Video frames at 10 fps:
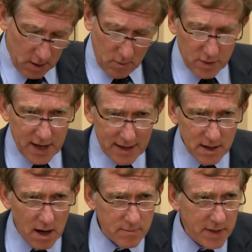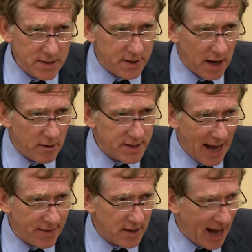What Kierkegaard means there is
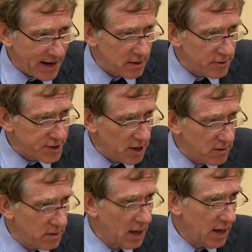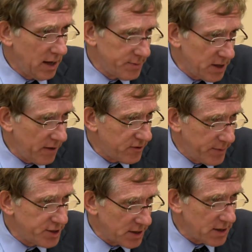that Adler has shown himself to be
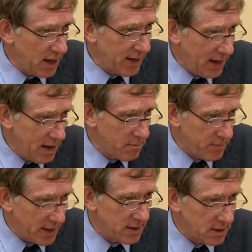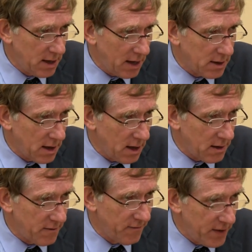just like him, that is Kierkegaard,
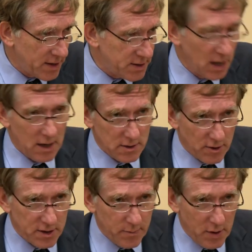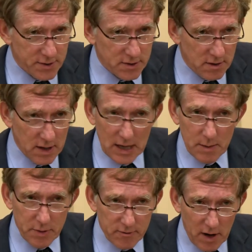viz., not an apostle,
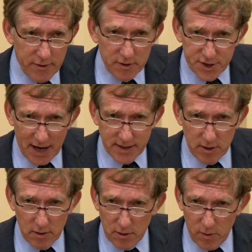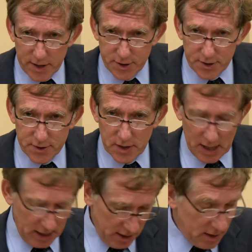but rather a chatty or loquacious
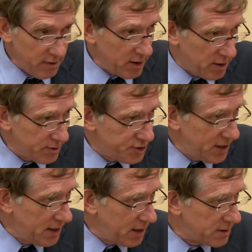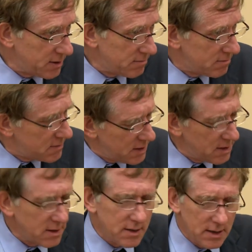lyrical genius.
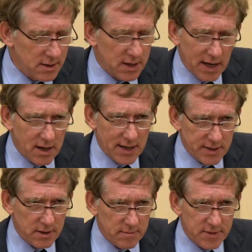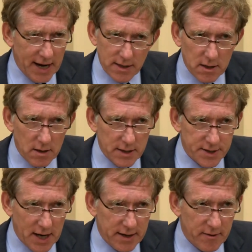Kierkegaard has a technical
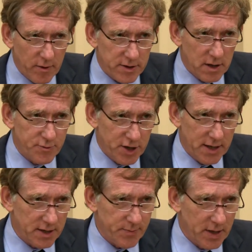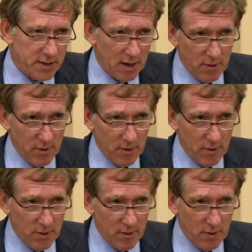understanding of what the term genius means, I